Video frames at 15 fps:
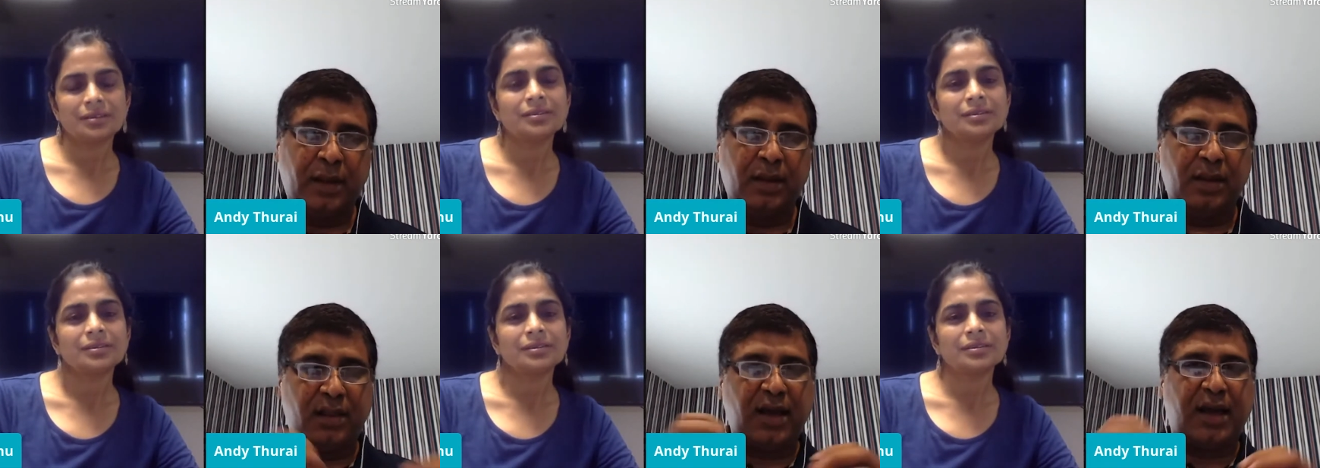
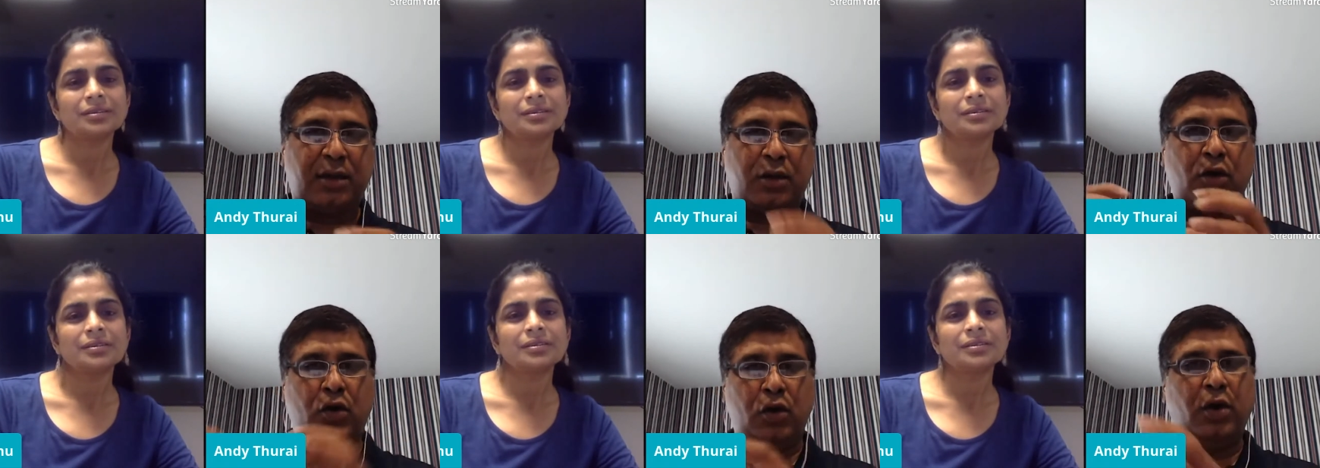
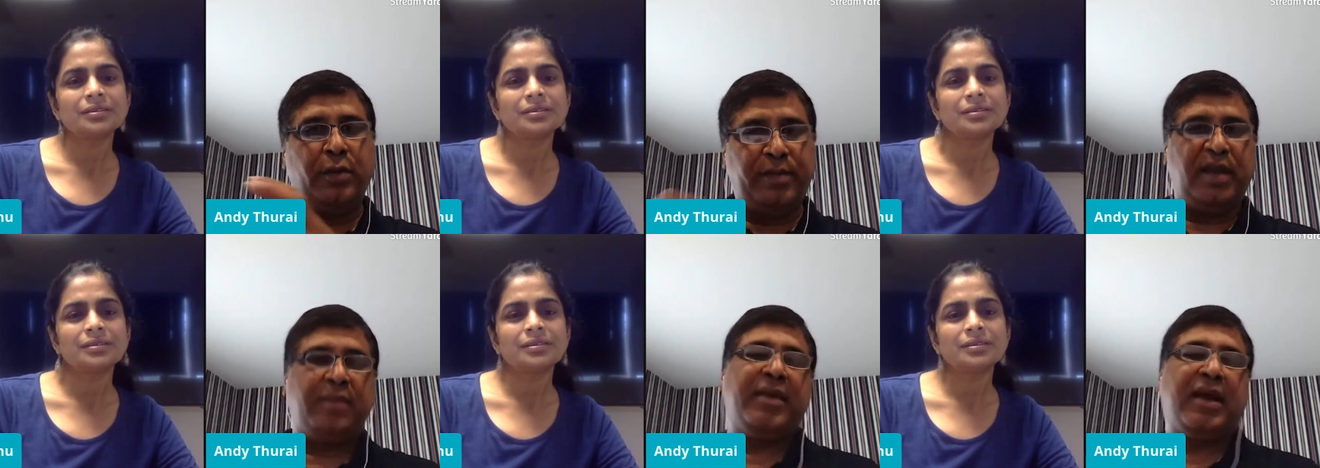Speaker 1: that
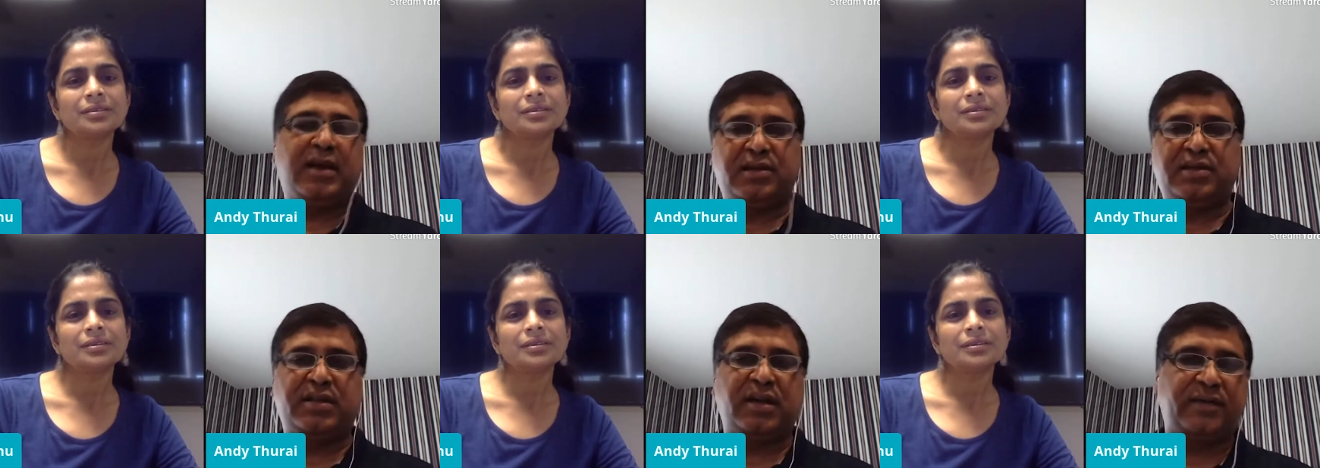could be made
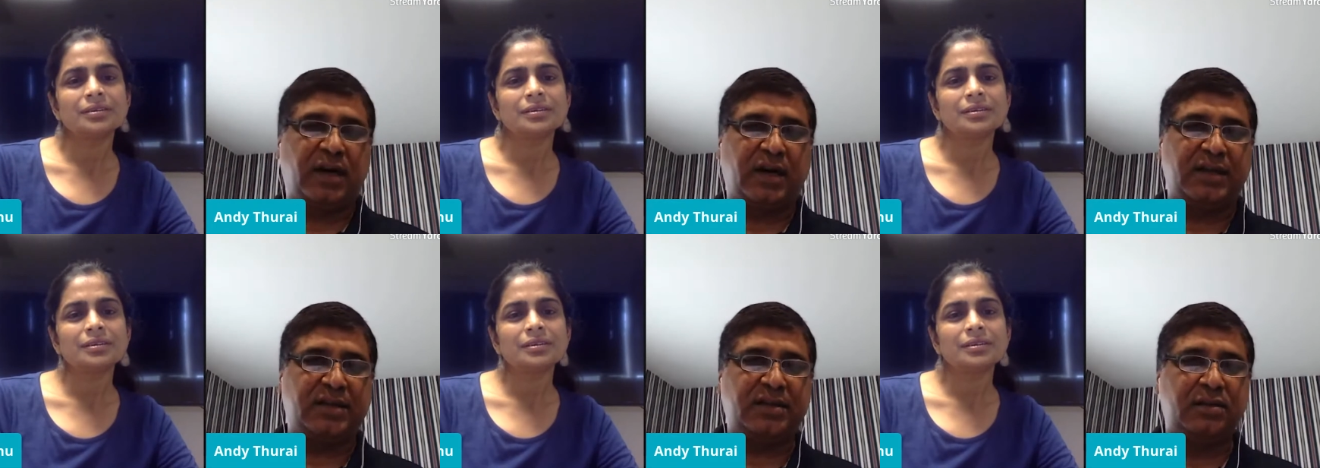as
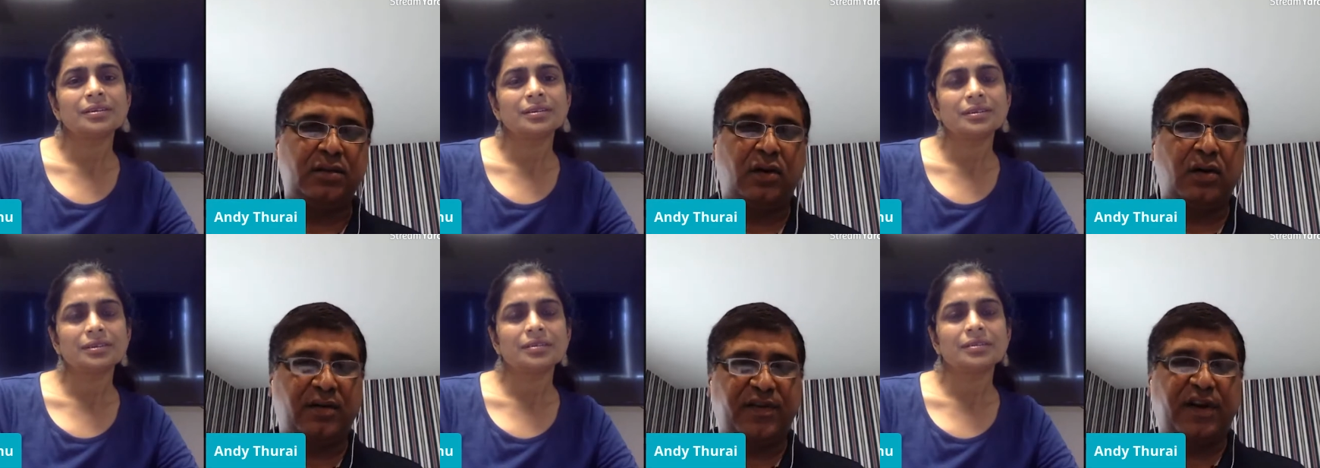serverless
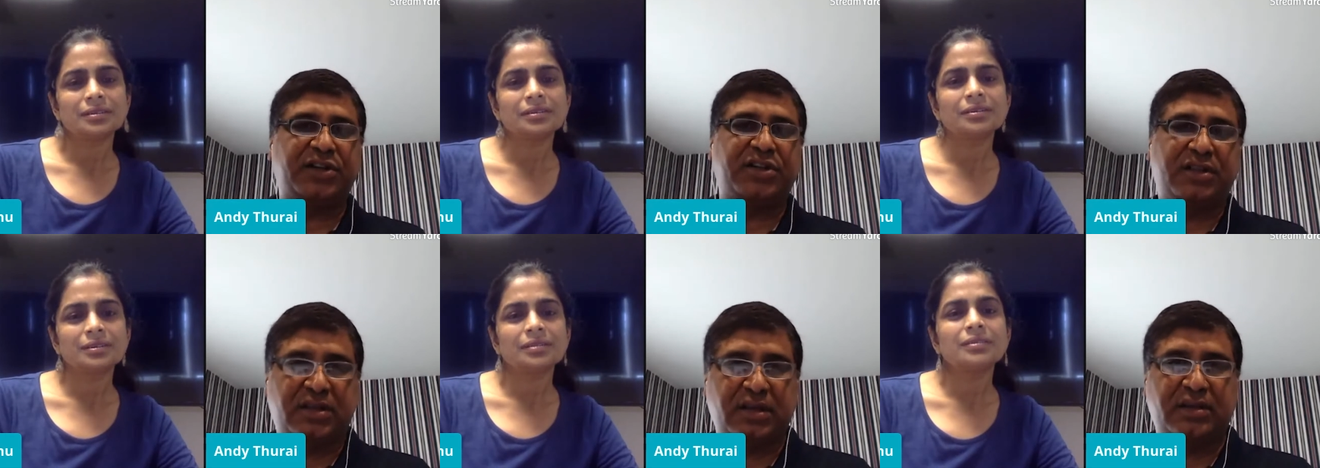or
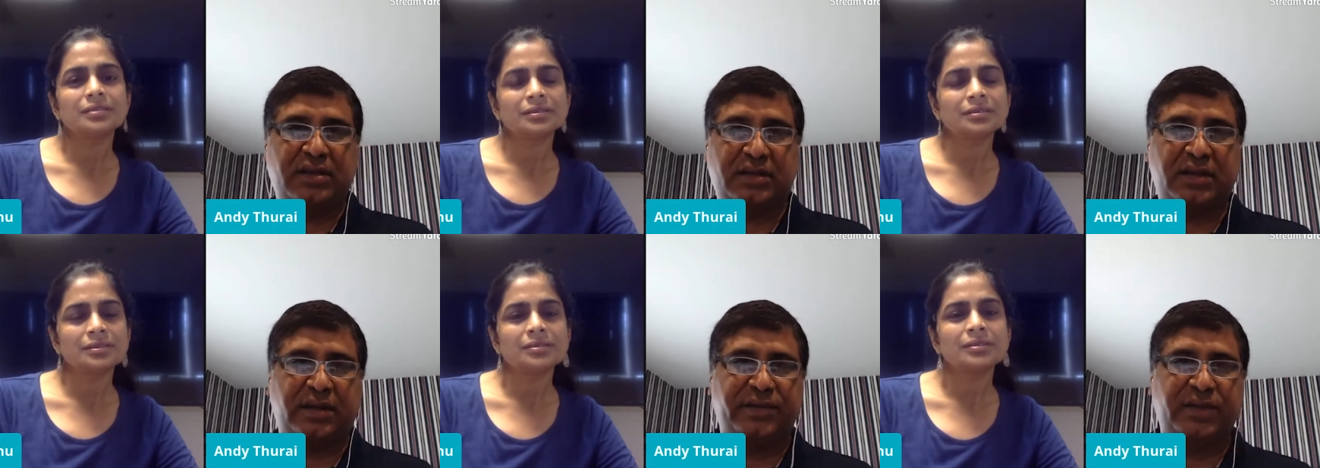functions as
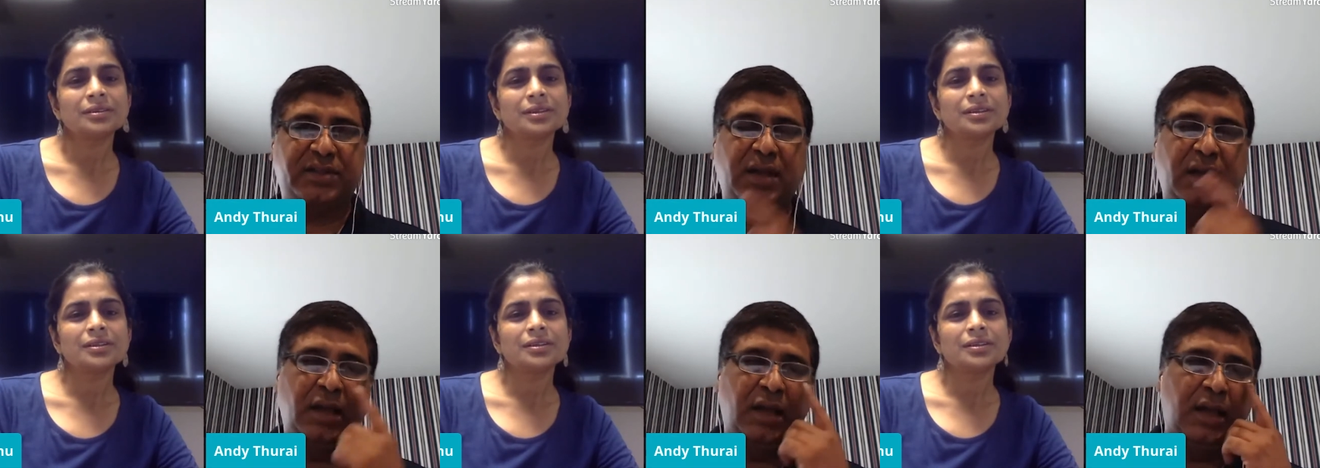a service.